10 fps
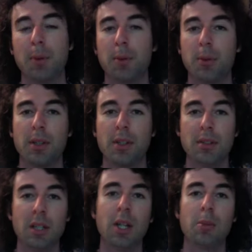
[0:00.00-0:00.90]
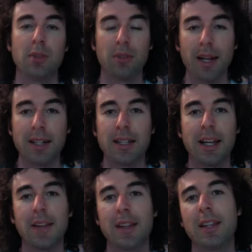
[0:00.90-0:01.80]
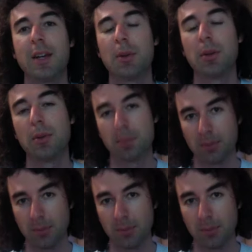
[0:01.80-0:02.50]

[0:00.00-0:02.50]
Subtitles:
with what you provided, and then they will